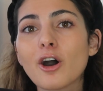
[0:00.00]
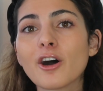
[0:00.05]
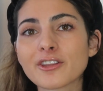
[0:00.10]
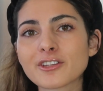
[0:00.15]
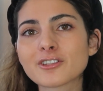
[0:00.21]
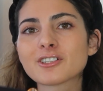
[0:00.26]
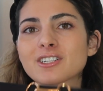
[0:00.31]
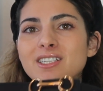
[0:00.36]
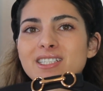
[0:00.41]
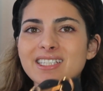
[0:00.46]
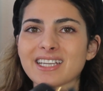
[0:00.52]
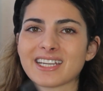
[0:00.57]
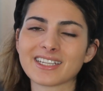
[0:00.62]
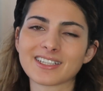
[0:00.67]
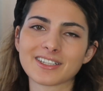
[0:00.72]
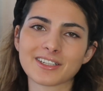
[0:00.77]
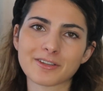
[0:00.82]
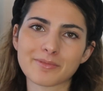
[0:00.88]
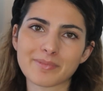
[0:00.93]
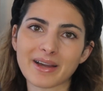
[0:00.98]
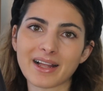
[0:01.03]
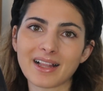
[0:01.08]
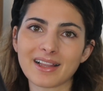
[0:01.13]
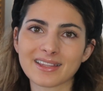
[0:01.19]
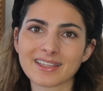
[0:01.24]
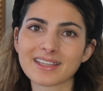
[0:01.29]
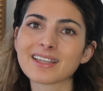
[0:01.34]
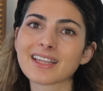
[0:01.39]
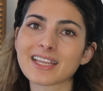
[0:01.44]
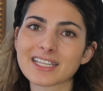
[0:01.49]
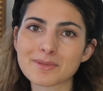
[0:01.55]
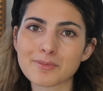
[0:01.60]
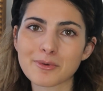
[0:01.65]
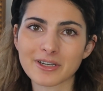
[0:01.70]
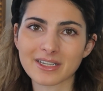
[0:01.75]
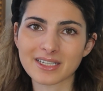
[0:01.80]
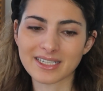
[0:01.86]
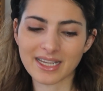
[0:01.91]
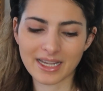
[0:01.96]
understated belt, let's
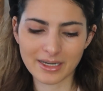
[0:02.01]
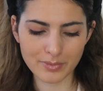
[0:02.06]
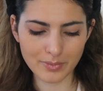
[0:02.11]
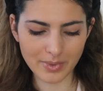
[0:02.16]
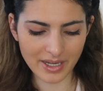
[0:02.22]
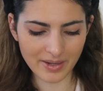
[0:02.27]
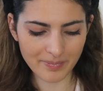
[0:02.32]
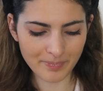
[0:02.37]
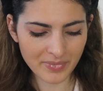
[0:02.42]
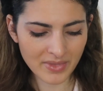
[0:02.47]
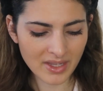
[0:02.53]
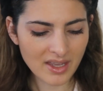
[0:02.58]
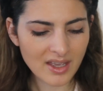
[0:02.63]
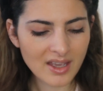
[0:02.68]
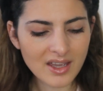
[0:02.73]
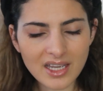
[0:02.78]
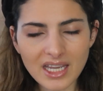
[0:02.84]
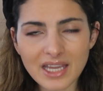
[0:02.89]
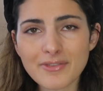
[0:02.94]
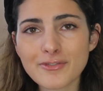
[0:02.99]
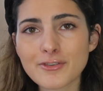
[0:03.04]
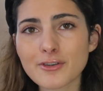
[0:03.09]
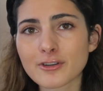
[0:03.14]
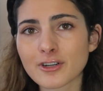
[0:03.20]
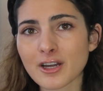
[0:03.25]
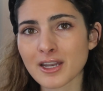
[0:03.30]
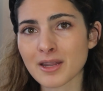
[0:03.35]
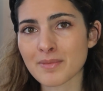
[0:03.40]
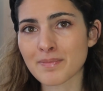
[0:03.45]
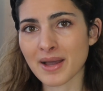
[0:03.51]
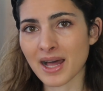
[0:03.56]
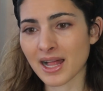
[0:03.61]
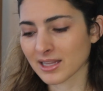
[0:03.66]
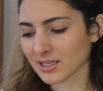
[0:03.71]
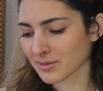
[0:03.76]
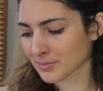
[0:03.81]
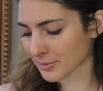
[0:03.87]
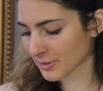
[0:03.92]
put it that way. If you're not a belt